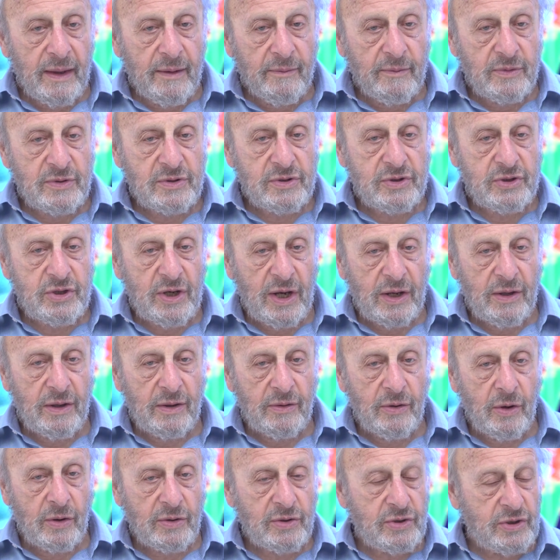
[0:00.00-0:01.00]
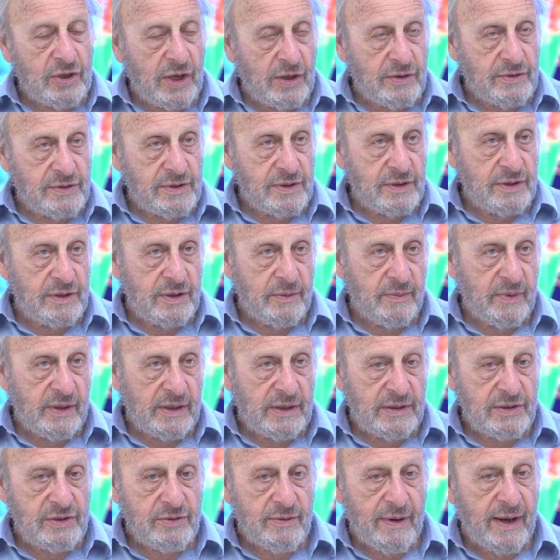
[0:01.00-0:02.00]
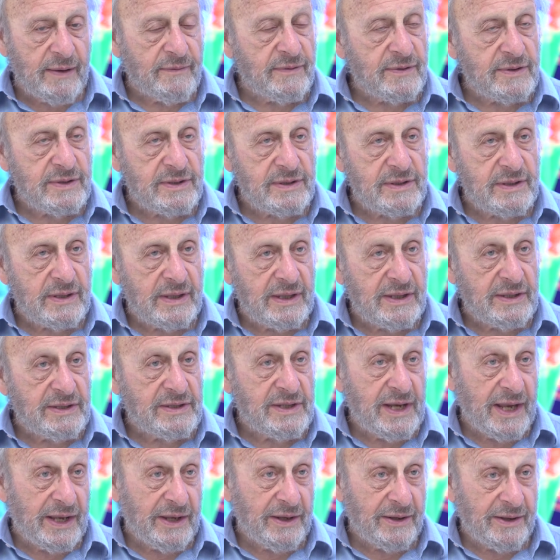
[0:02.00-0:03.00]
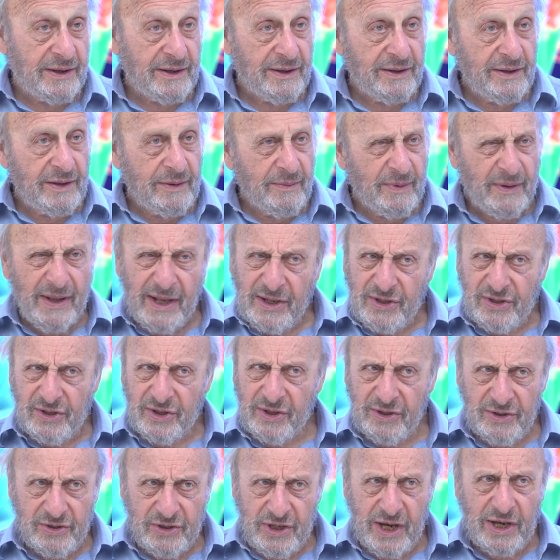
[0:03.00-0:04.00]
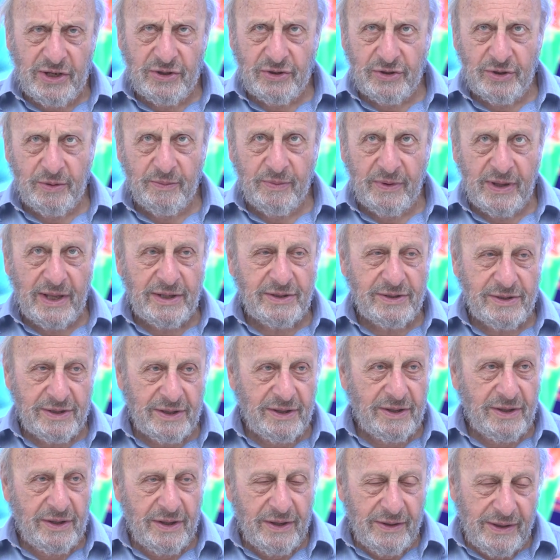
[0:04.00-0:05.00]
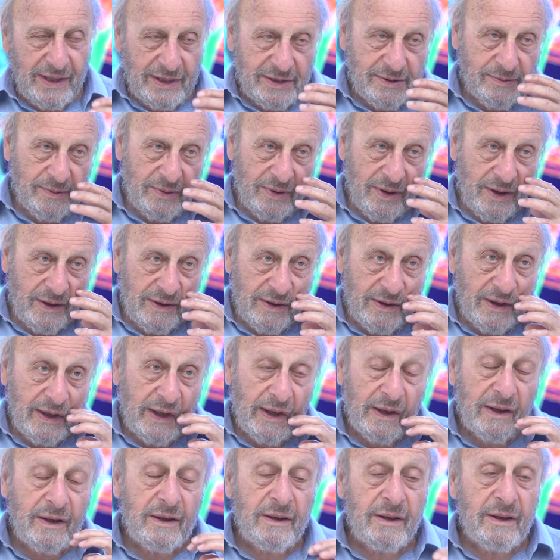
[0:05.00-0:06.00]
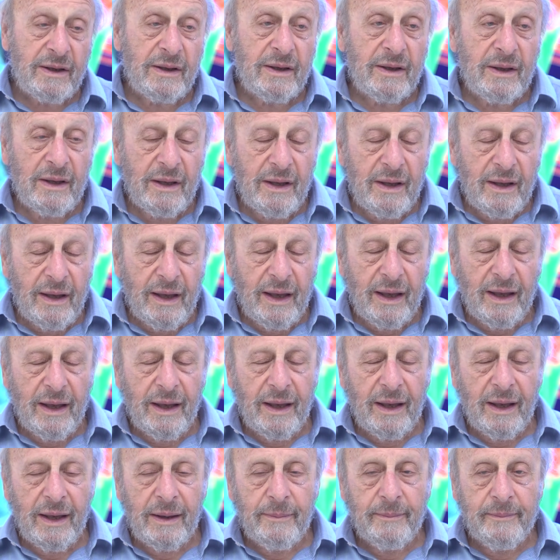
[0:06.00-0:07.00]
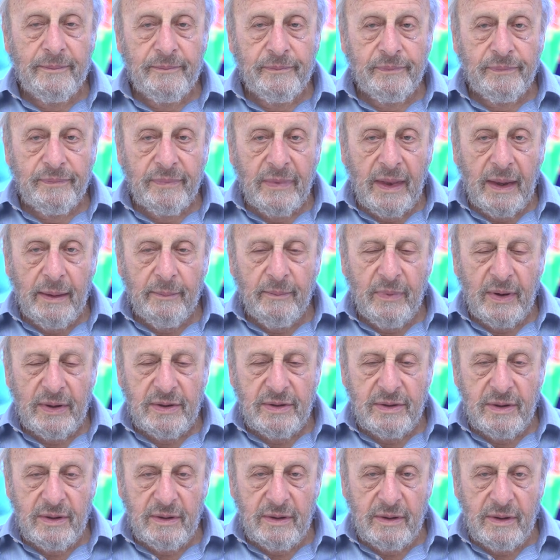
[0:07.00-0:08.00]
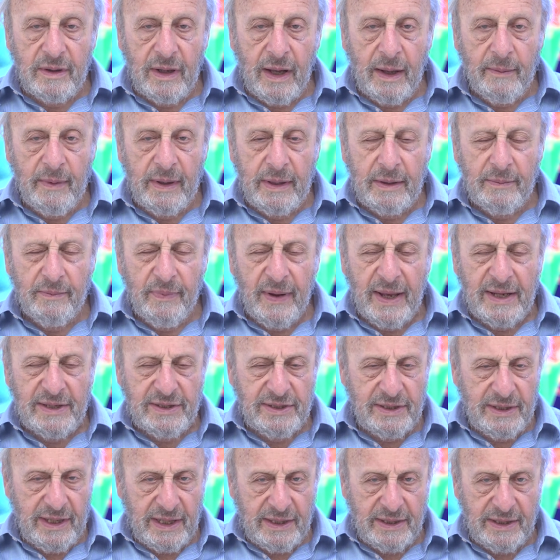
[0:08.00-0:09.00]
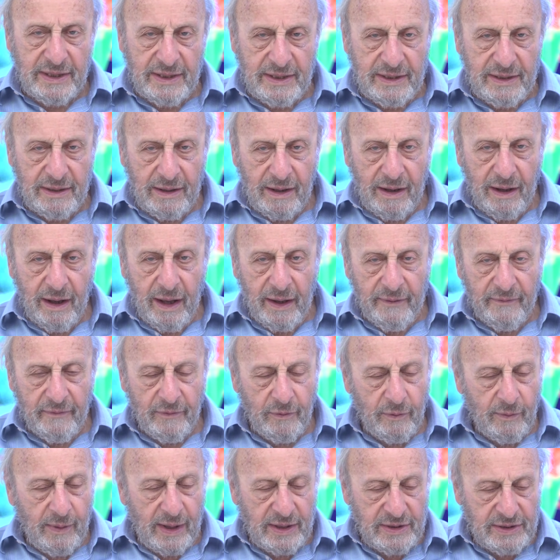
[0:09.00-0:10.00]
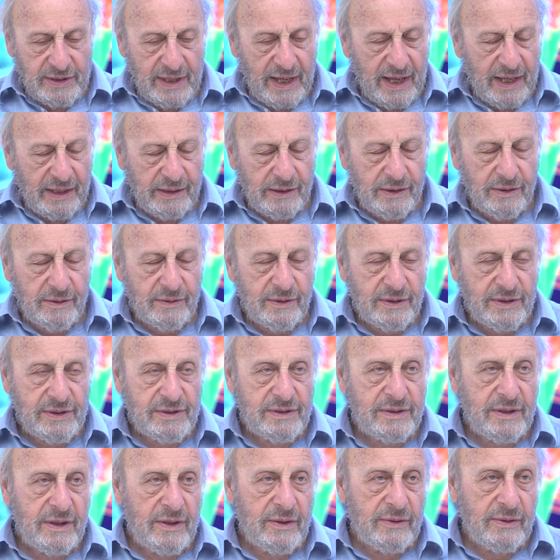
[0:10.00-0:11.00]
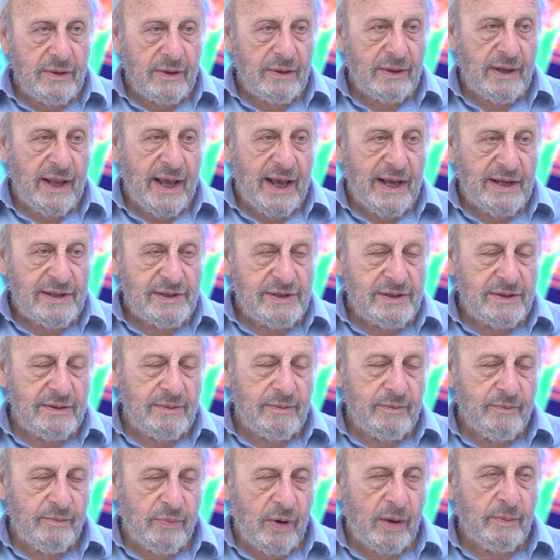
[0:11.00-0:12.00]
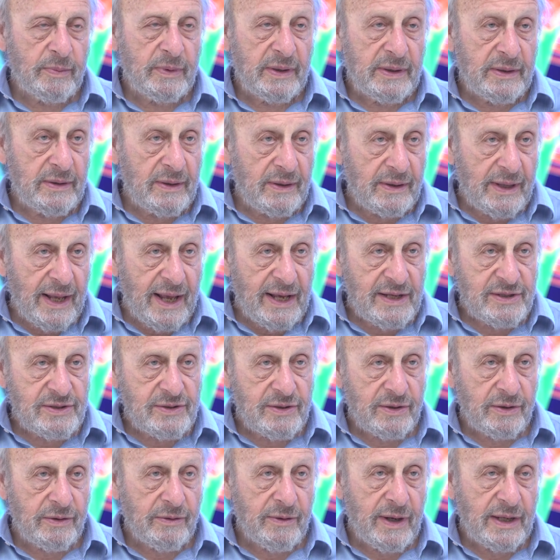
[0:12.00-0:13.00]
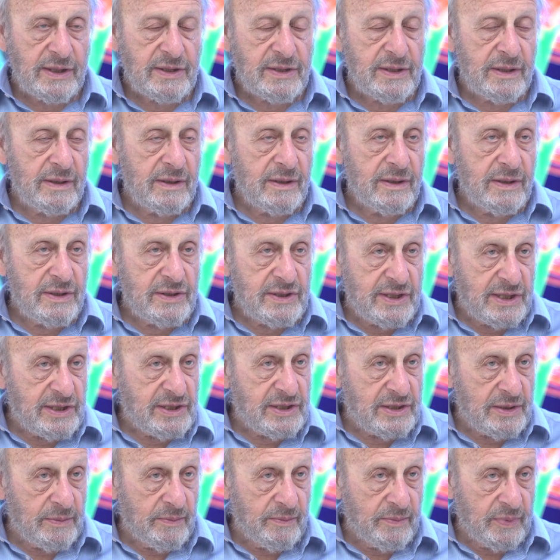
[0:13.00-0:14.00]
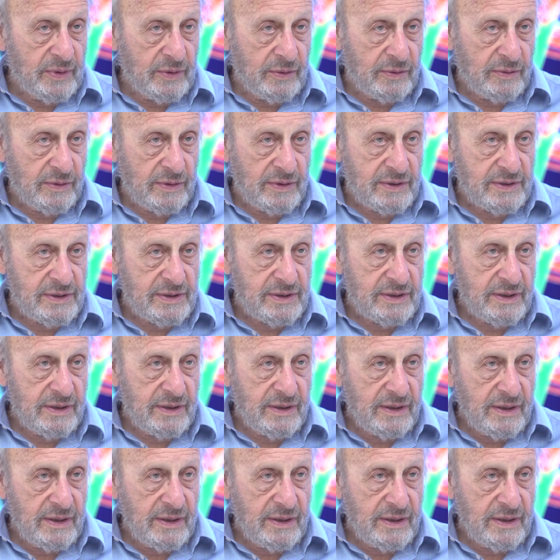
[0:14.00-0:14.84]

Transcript: was not chosen to be Sraffa's executor. But that's conjecture, but that's what I think. But I mean, Pacinetti, I've always argued, is the last, probably the last of the great system builders